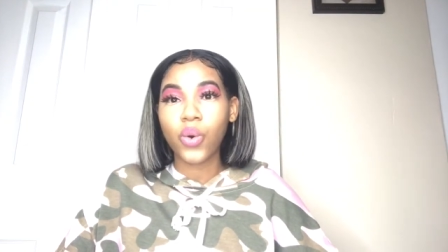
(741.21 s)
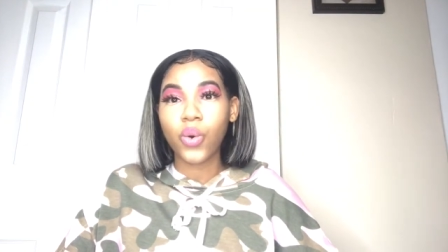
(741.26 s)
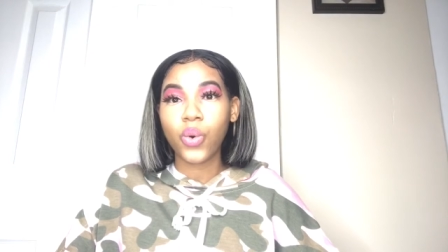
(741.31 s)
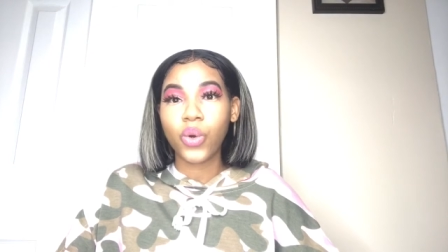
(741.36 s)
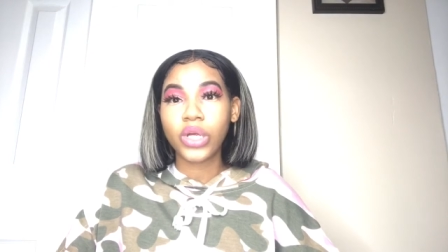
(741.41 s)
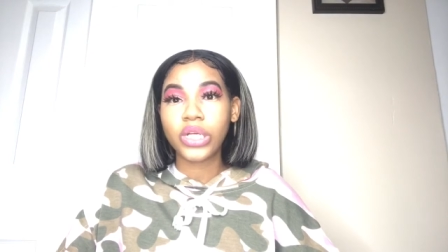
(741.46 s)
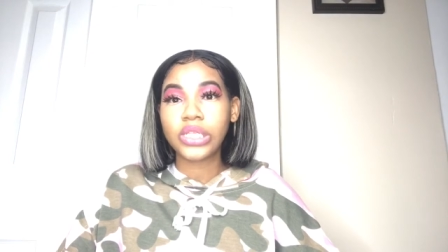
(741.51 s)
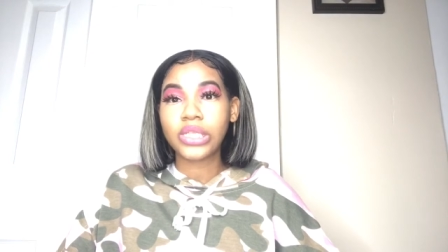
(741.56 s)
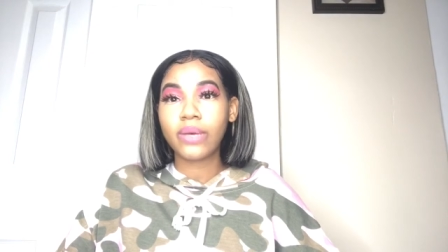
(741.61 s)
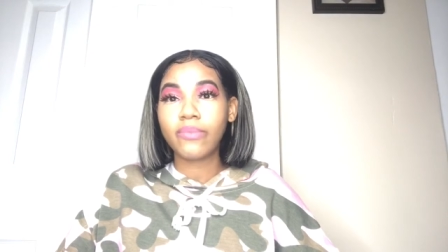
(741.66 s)

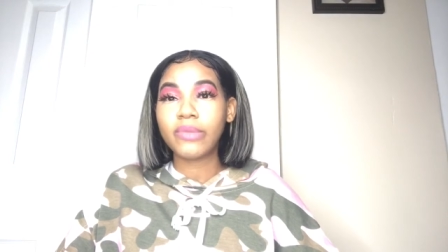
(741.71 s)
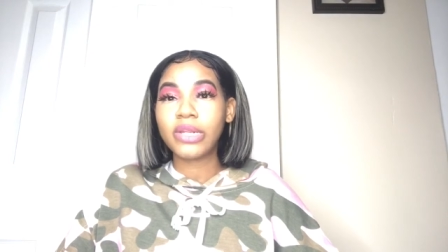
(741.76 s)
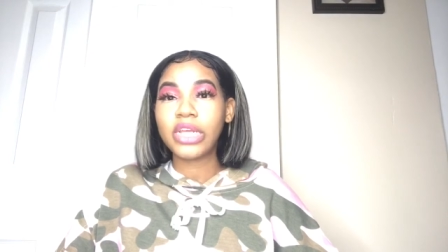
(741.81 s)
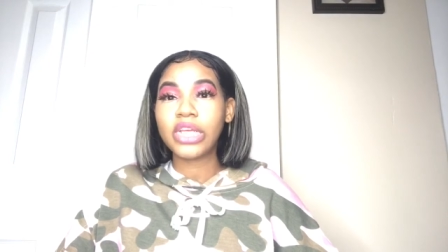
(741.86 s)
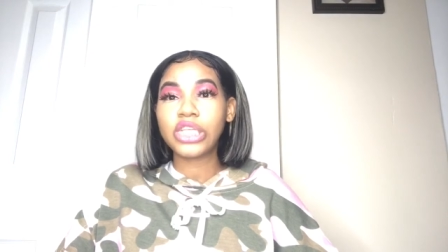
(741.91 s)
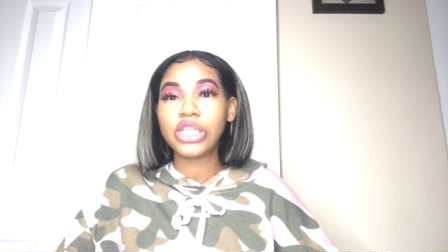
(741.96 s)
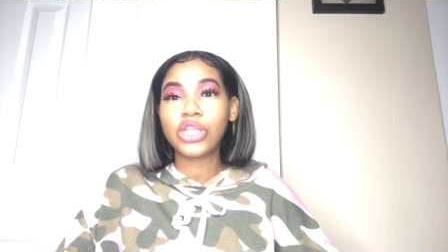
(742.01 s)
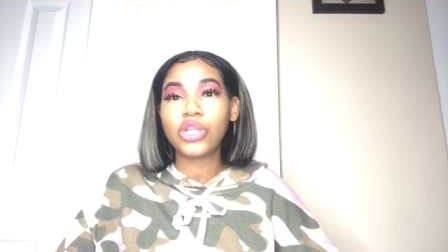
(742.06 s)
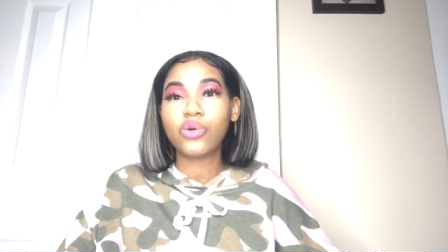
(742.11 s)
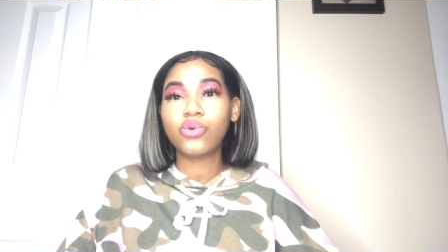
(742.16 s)
or some of
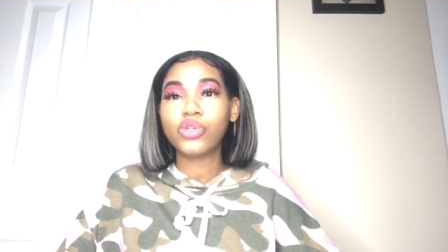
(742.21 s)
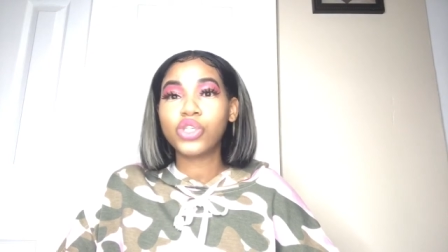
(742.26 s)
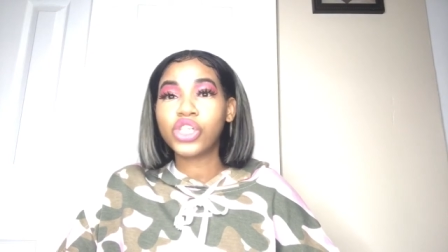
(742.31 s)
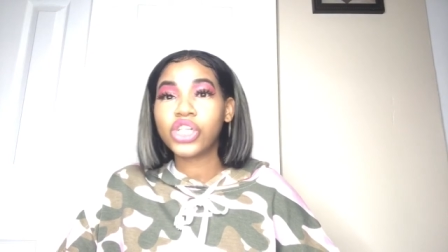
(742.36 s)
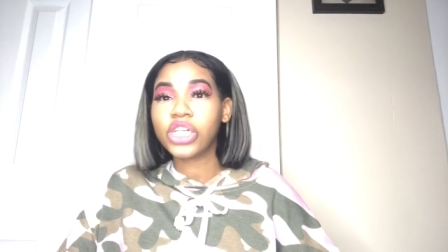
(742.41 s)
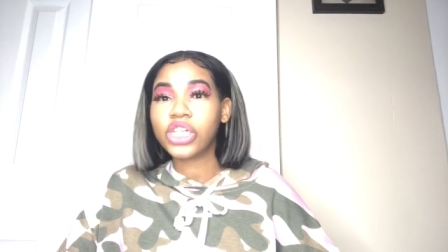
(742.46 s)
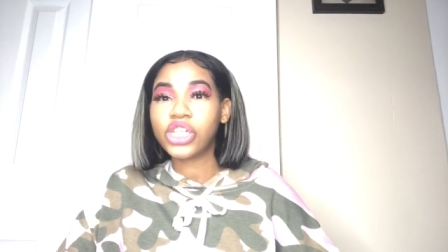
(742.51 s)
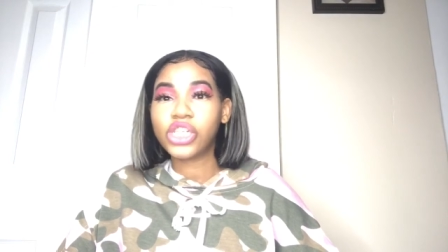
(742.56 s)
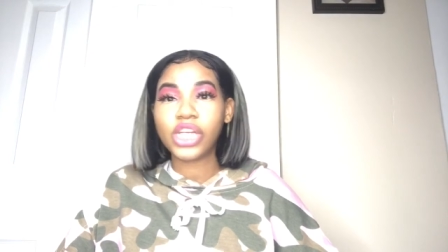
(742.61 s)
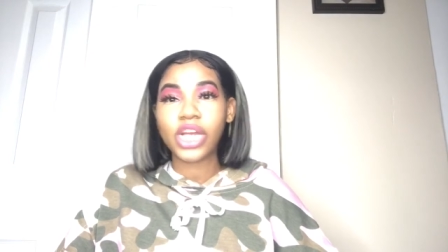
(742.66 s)
these little
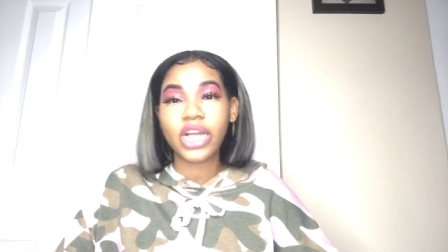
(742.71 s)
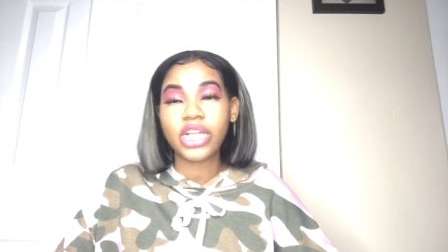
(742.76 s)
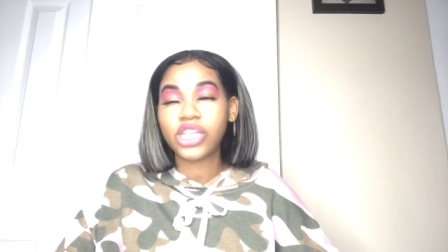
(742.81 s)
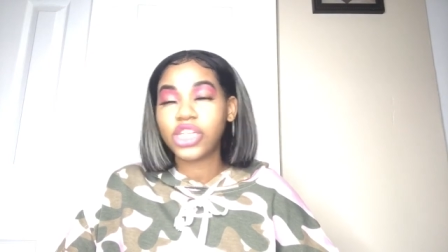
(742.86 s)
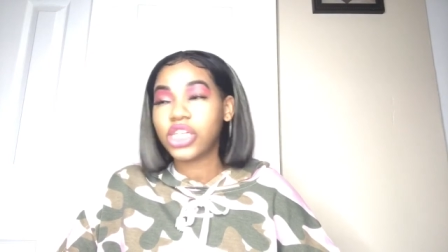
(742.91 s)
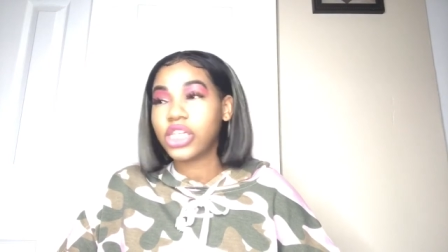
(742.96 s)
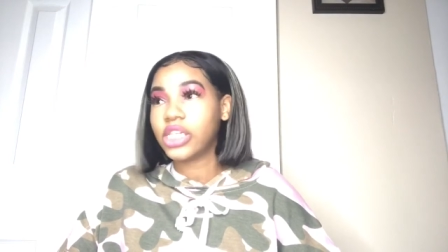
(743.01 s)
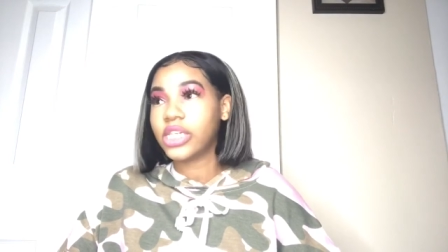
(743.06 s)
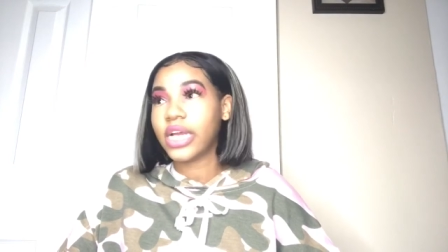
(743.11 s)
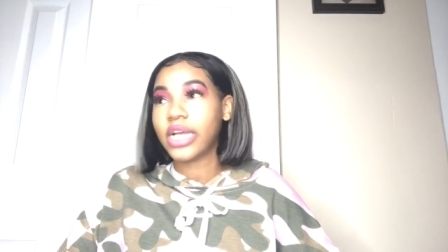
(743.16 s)
chit chat
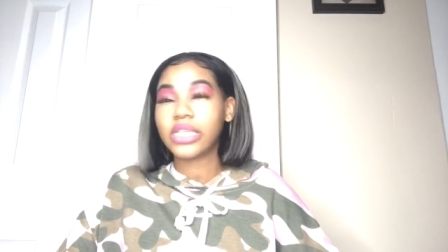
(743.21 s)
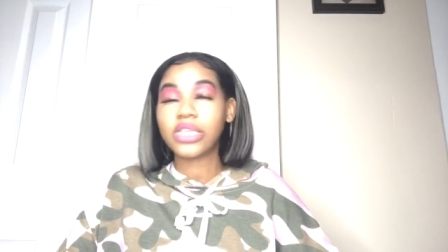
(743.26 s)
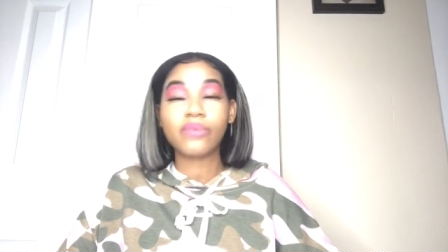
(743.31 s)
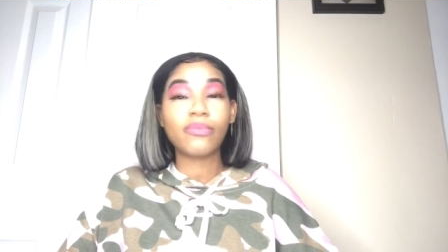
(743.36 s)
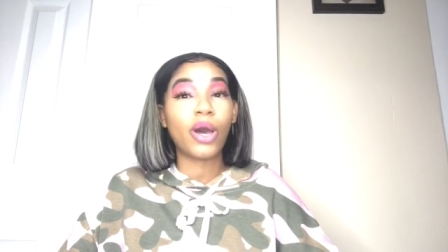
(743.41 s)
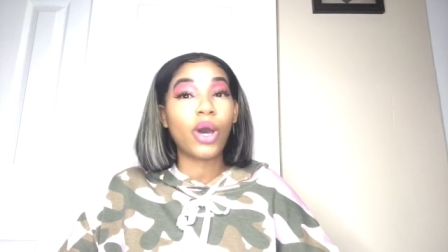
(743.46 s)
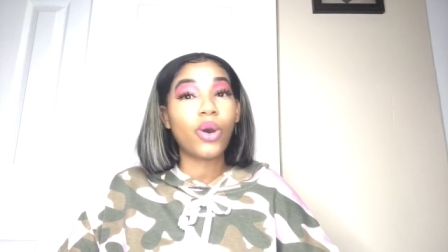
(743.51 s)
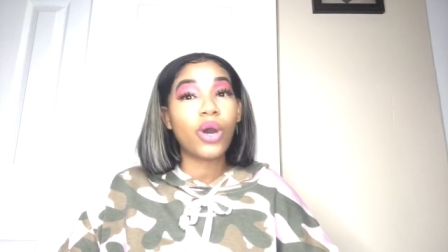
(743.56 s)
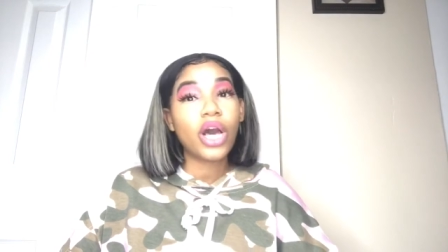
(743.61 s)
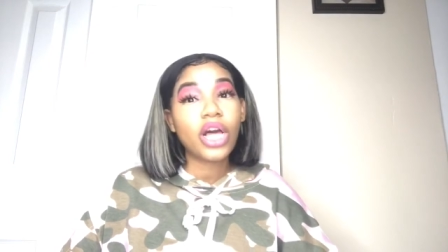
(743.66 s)
chit chats
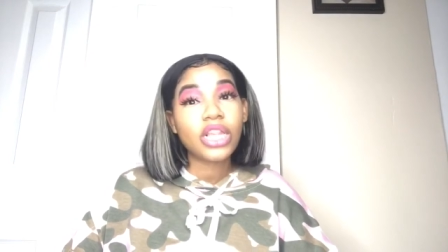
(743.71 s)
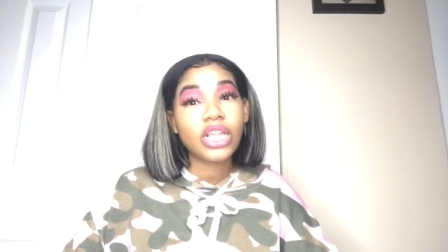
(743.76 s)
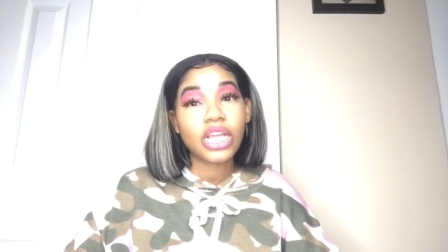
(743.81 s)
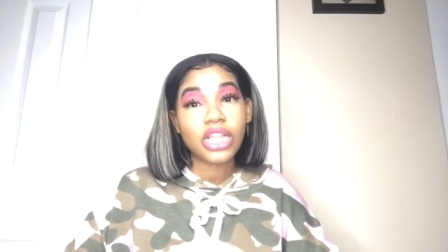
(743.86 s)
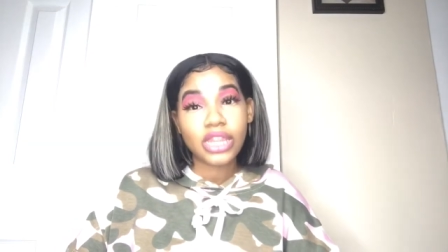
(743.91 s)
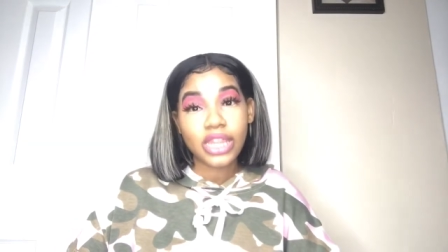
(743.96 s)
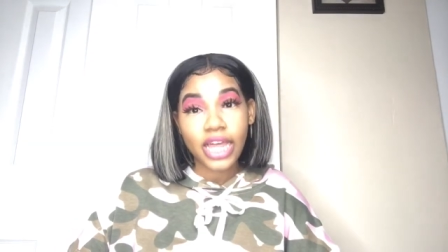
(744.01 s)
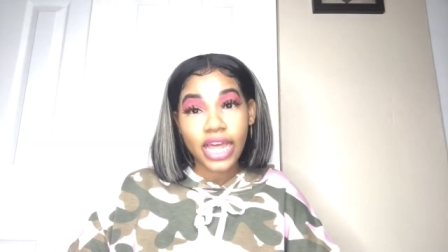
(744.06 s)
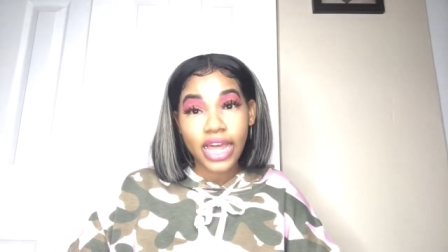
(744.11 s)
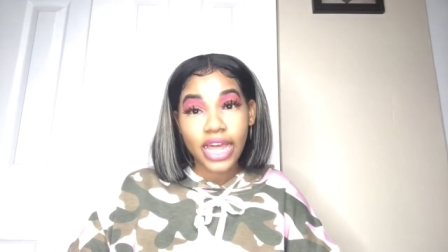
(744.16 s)
about other
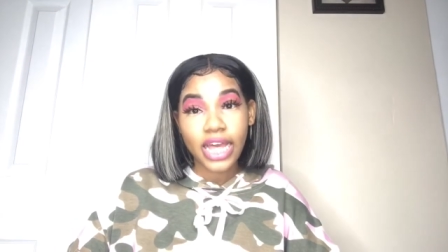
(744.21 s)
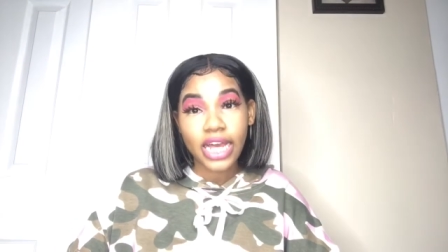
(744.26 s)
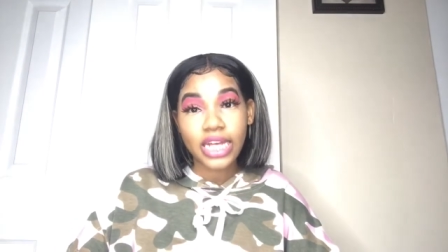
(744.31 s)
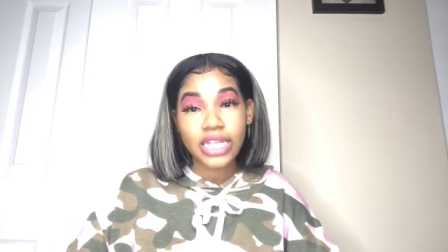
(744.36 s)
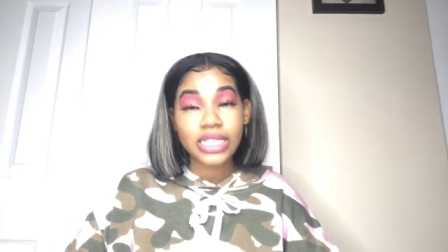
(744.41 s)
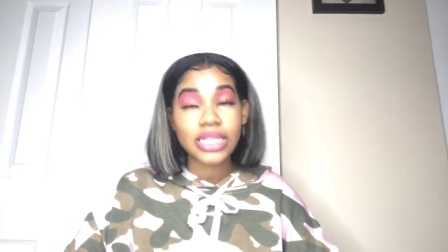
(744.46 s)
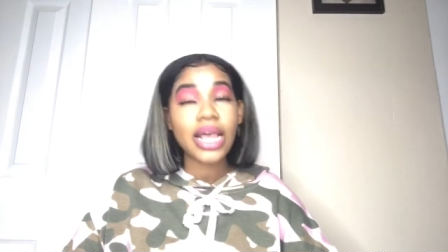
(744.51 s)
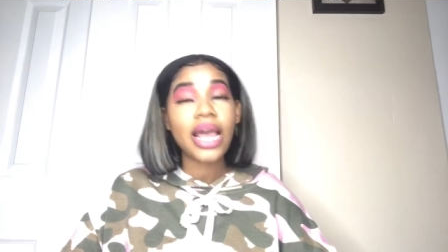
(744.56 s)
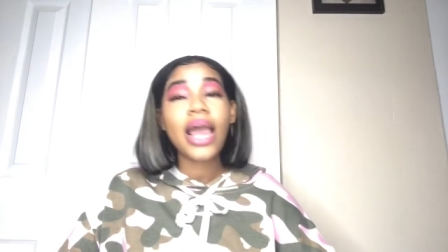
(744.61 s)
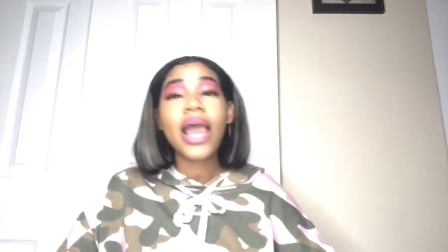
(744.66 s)
things,